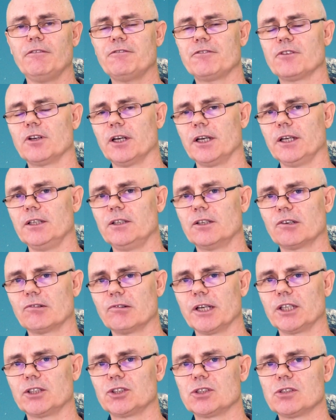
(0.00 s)
I have
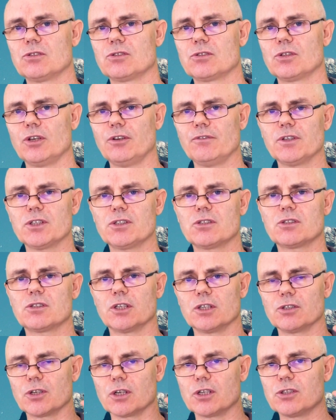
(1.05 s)
a correction
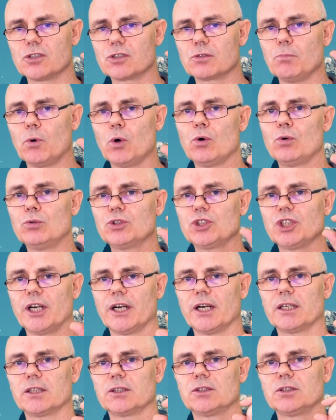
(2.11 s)
service. There's a
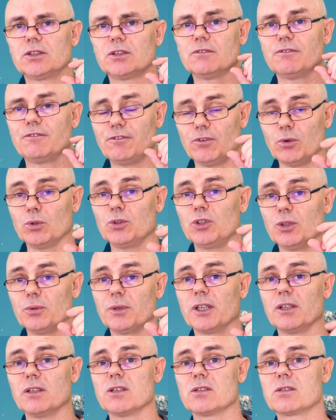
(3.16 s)
small charge
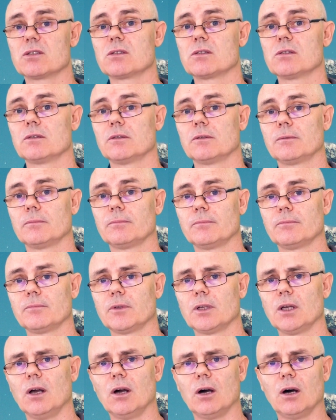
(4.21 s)
for doing this.
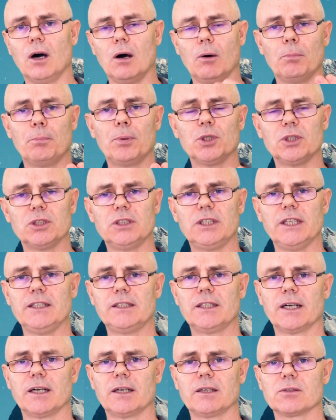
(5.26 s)
I'll
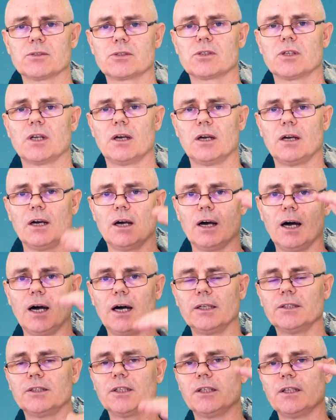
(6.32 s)
put details
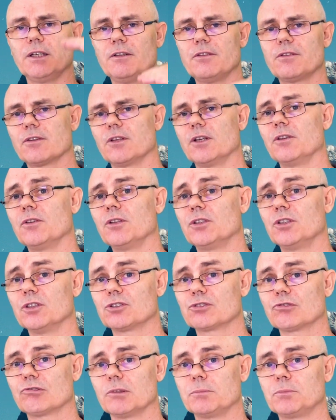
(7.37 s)

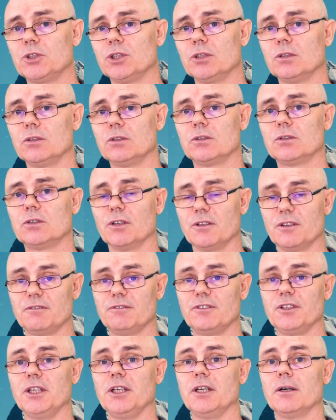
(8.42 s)
underneath in the description
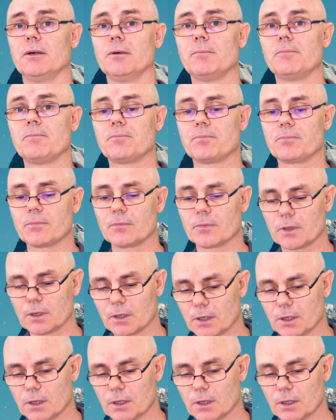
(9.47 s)
to the video.